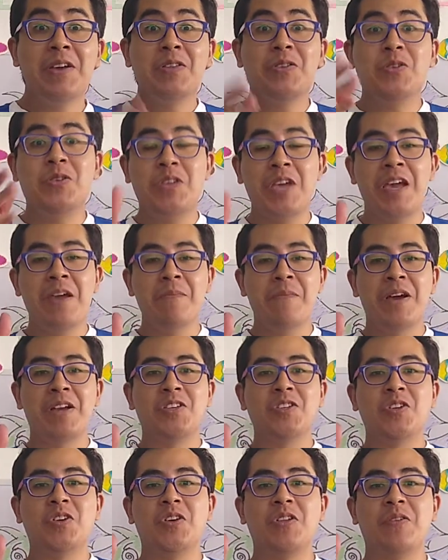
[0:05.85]
Today,
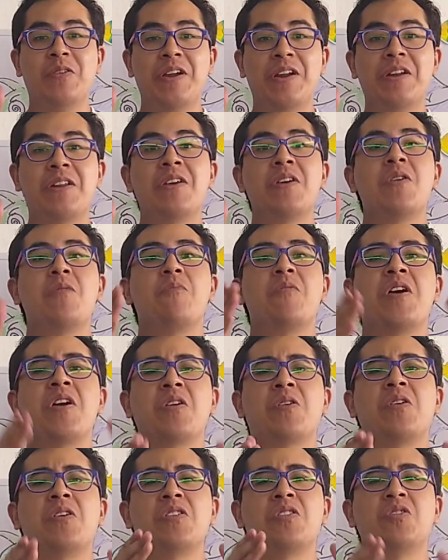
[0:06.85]
my children,
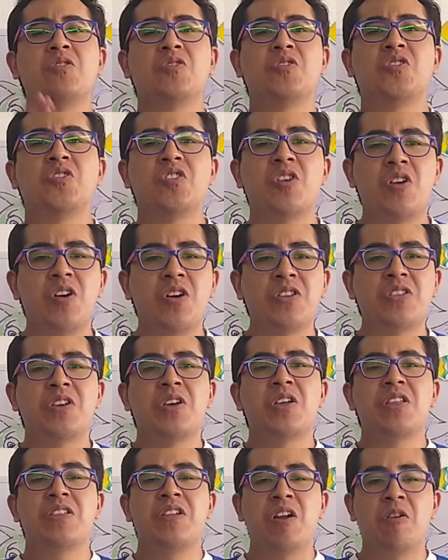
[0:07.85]
we're going to
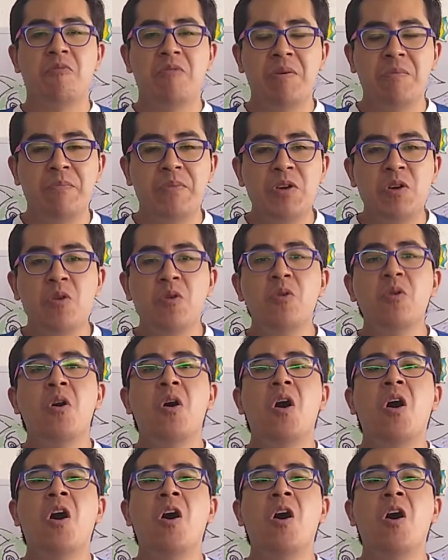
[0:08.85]
start the review